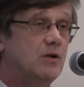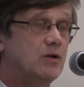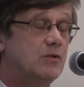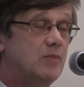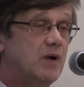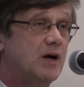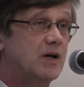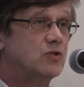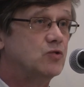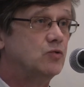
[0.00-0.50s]
all
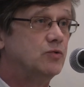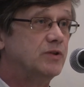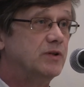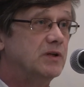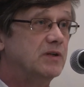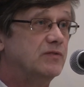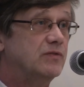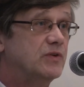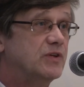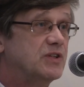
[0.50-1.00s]
the module
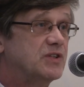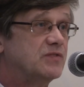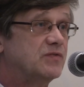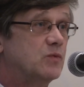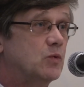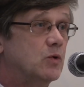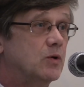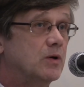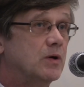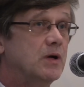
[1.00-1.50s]
deliveries
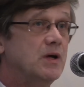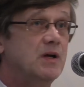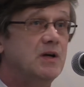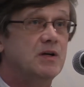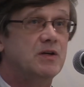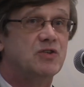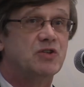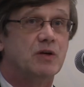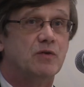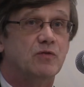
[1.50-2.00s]
for
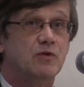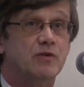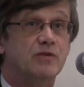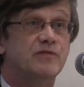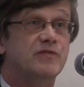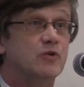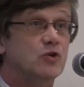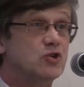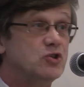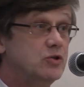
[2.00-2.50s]
several of
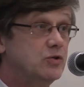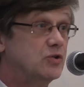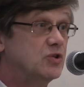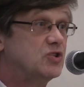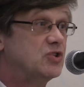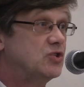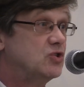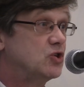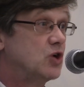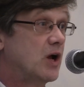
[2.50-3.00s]
the first
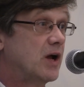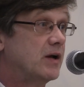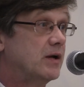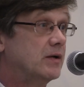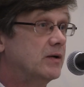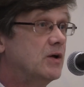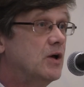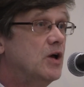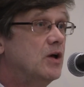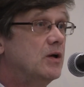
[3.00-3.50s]
units in
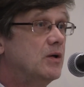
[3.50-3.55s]
China.